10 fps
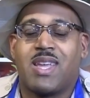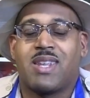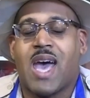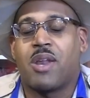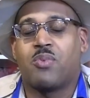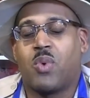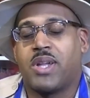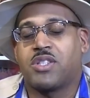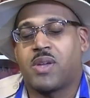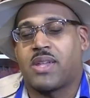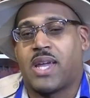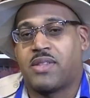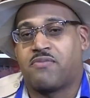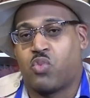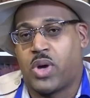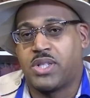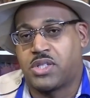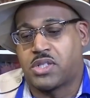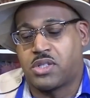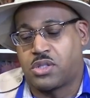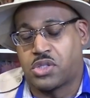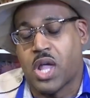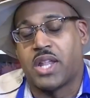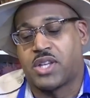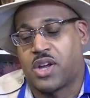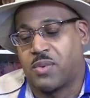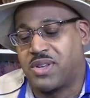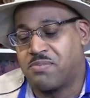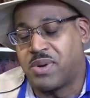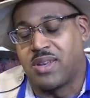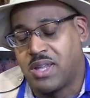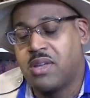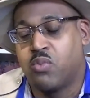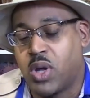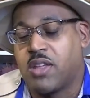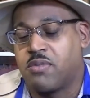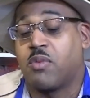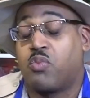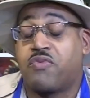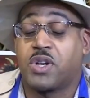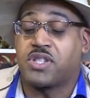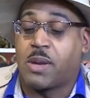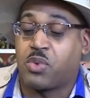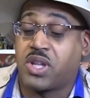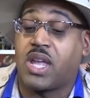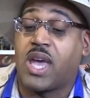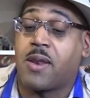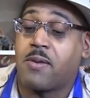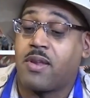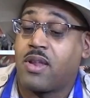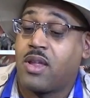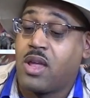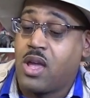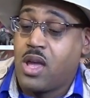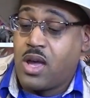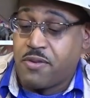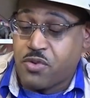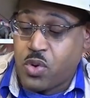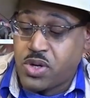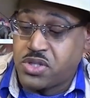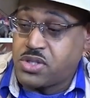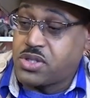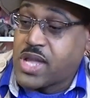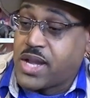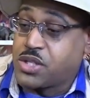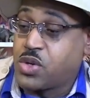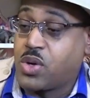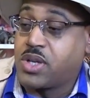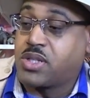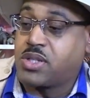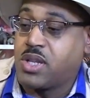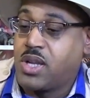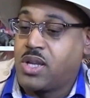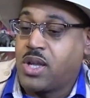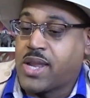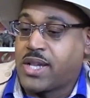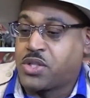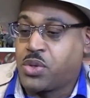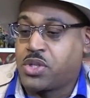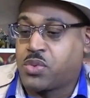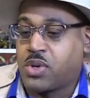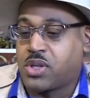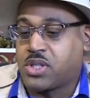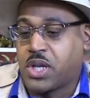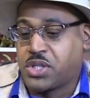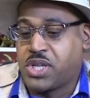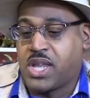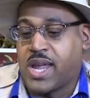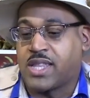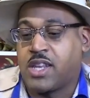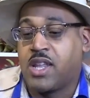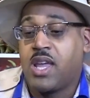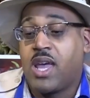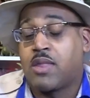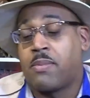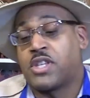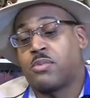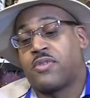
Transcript: Not one solitary one, but one of the first that we're looking at. Of course, Stegosaurus and Allosaurus were closely connected. As I mentioned